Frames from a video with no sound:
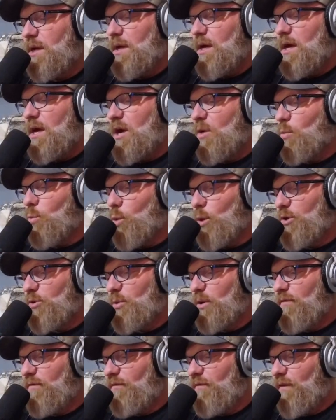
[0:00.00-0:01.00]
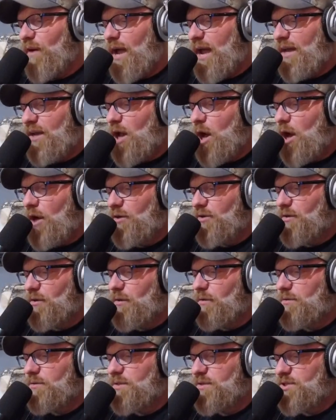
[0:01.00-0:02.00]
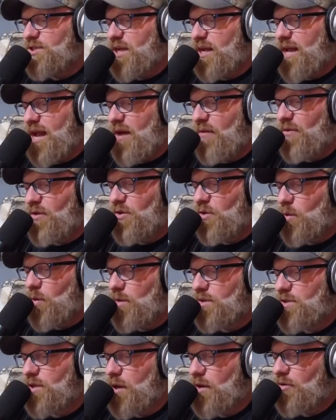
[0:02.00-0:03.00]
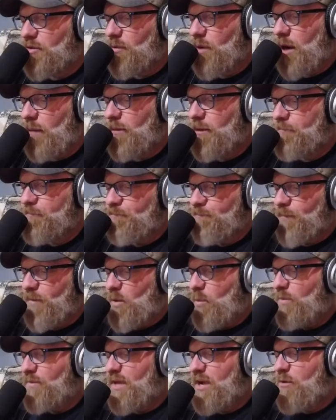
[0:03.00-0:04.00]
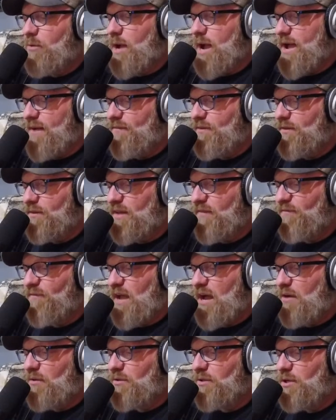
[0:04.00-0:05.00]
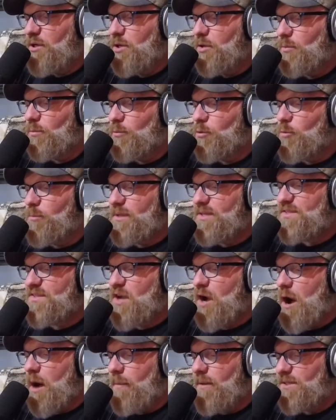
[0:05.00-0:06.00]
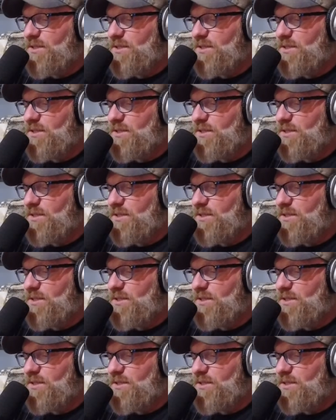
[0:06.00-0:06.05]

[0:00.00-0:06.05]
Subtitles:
Woodruff and Hunter, to check out the Norge Laundrorama. When they arrived, they found Ruby's Comet